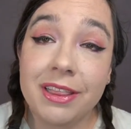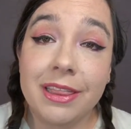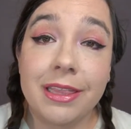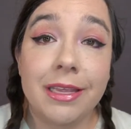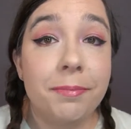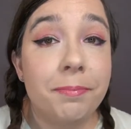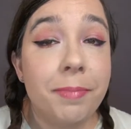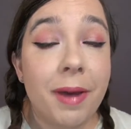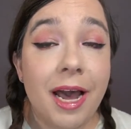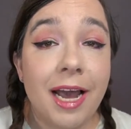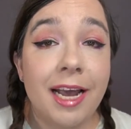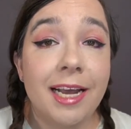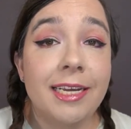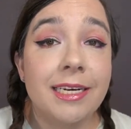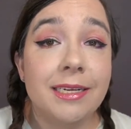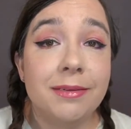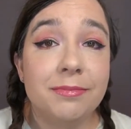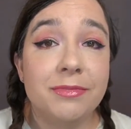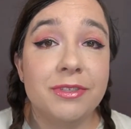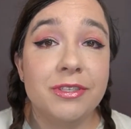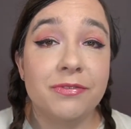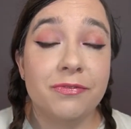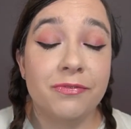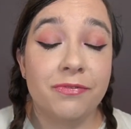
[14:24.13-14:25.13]
lip
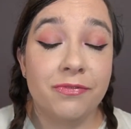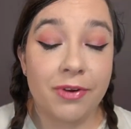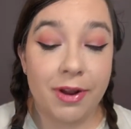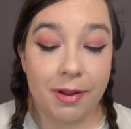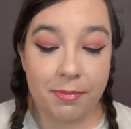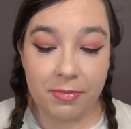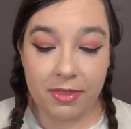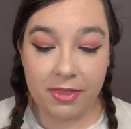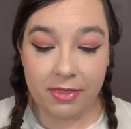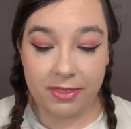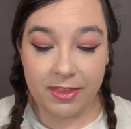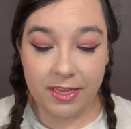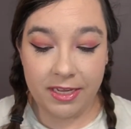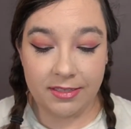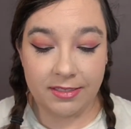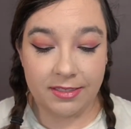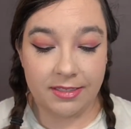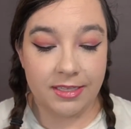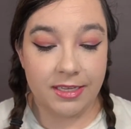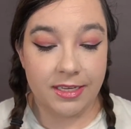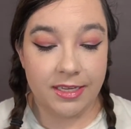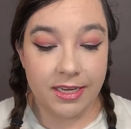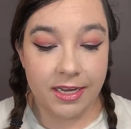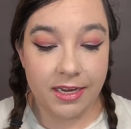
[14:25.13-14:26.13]
items from
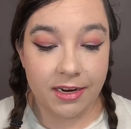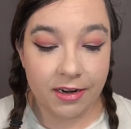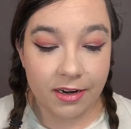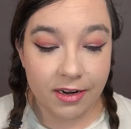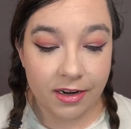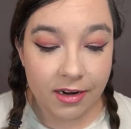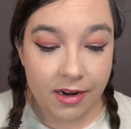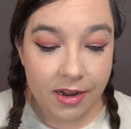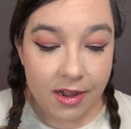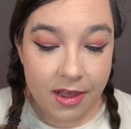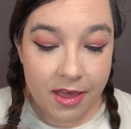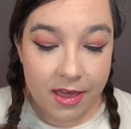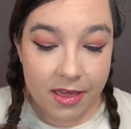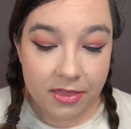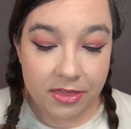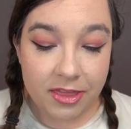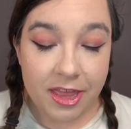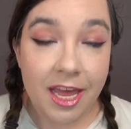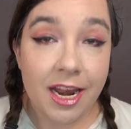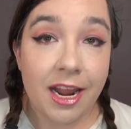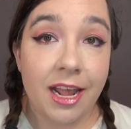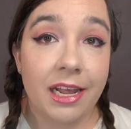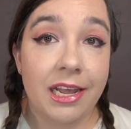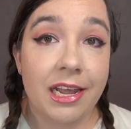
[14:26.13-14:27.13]
this year
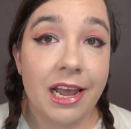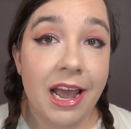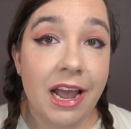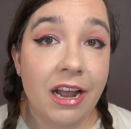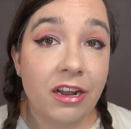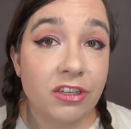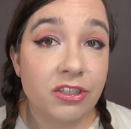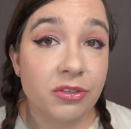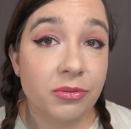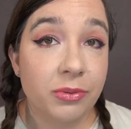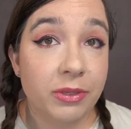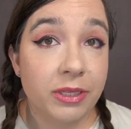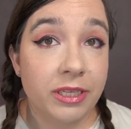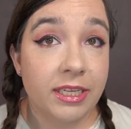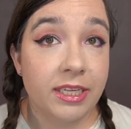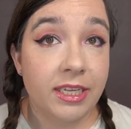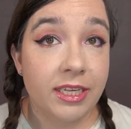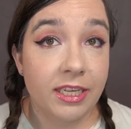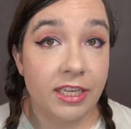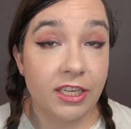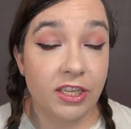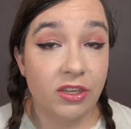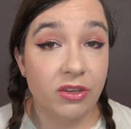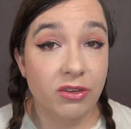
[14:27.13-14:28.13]
that I
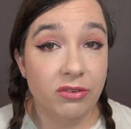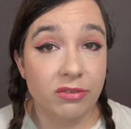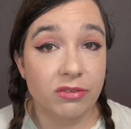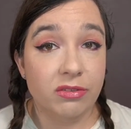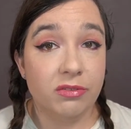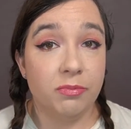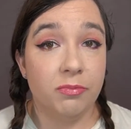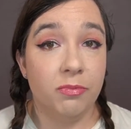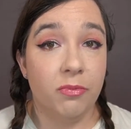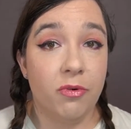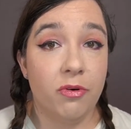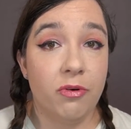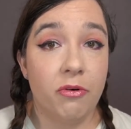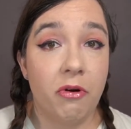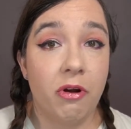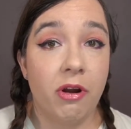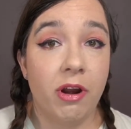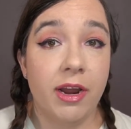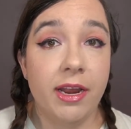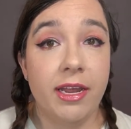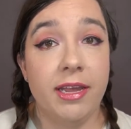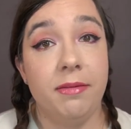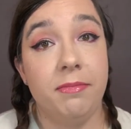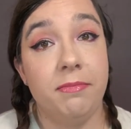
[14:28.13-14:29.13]
actually use
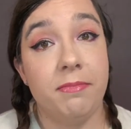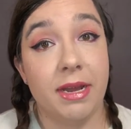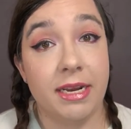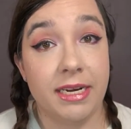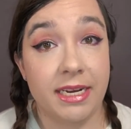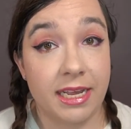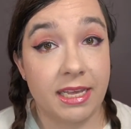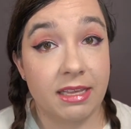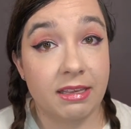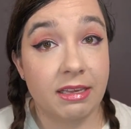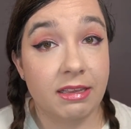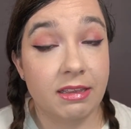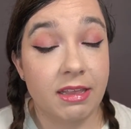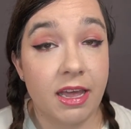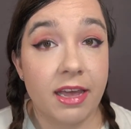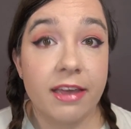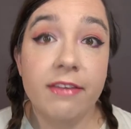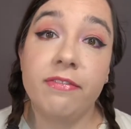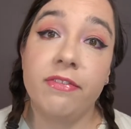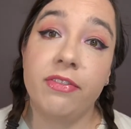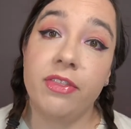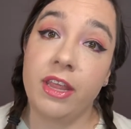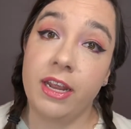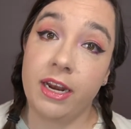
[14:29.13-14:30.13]
more in my daily
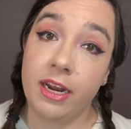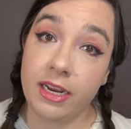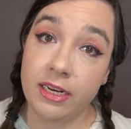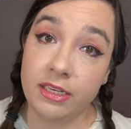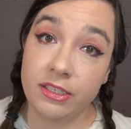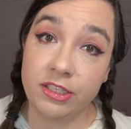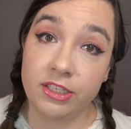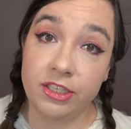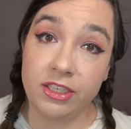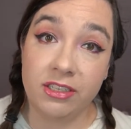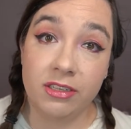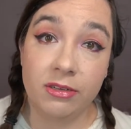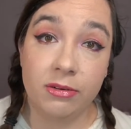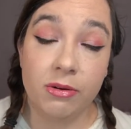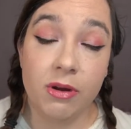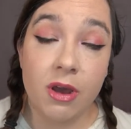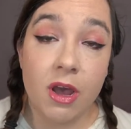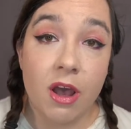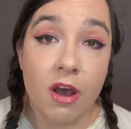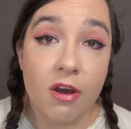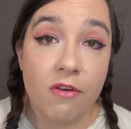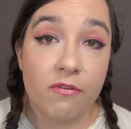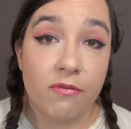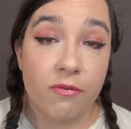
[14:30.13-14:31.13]
life than I do
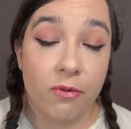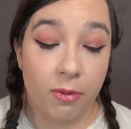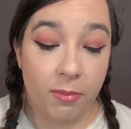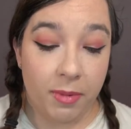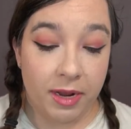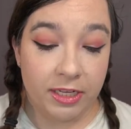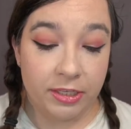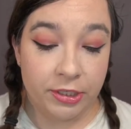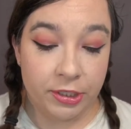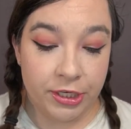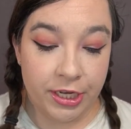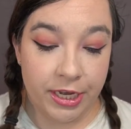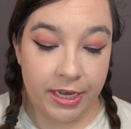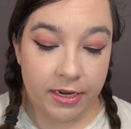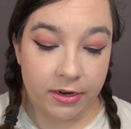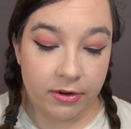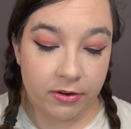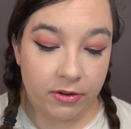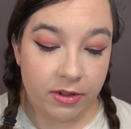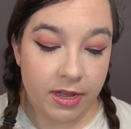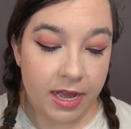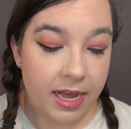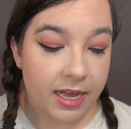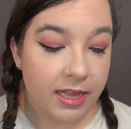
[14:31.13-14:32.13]
for my
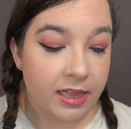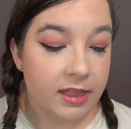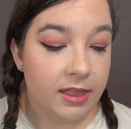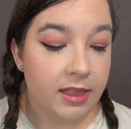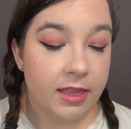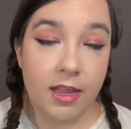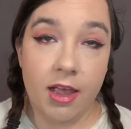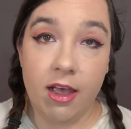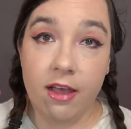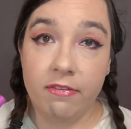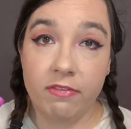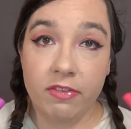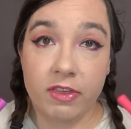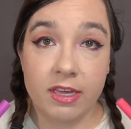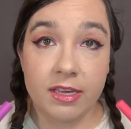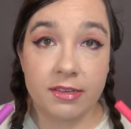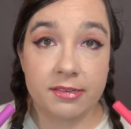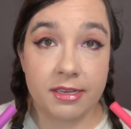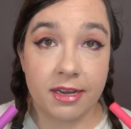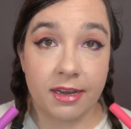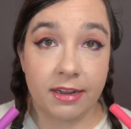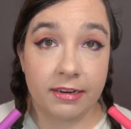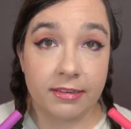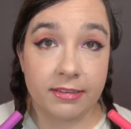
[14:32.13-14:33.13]
channel. I love
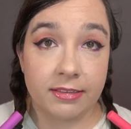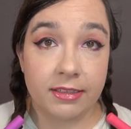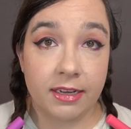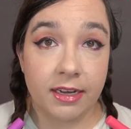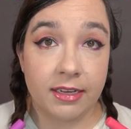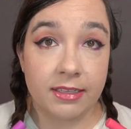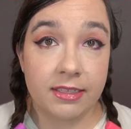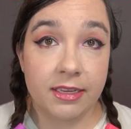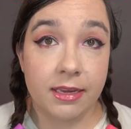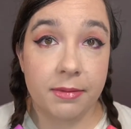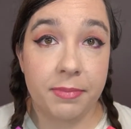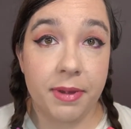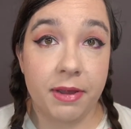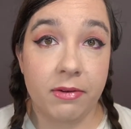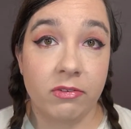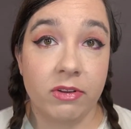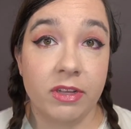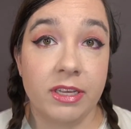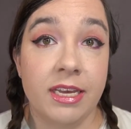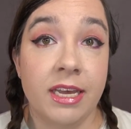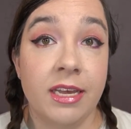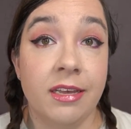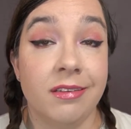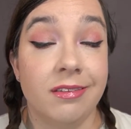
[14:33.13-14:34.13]
these Anastasia
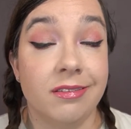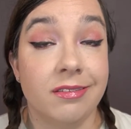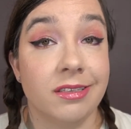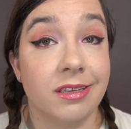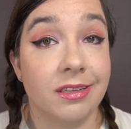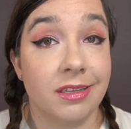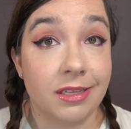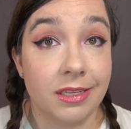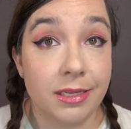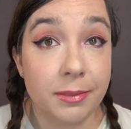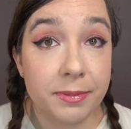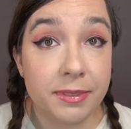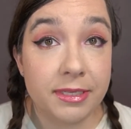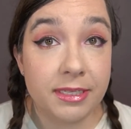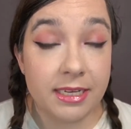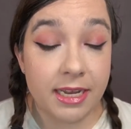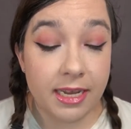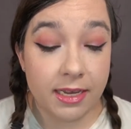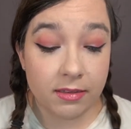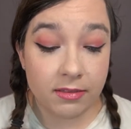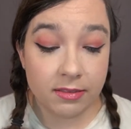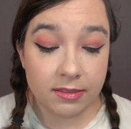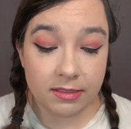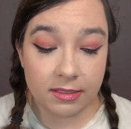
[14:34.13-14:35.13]
Beverly Hills lip
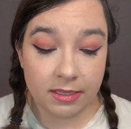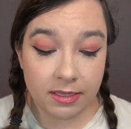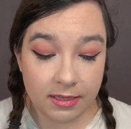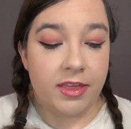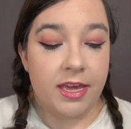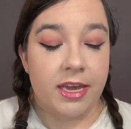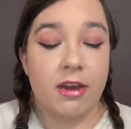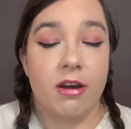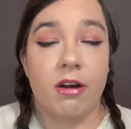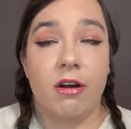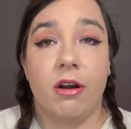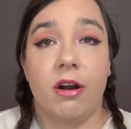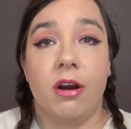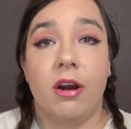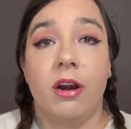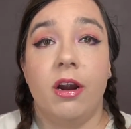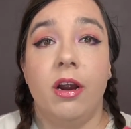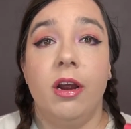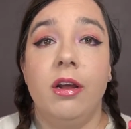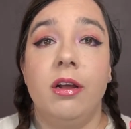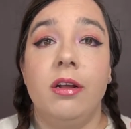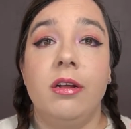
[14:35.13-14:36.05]
stains. They are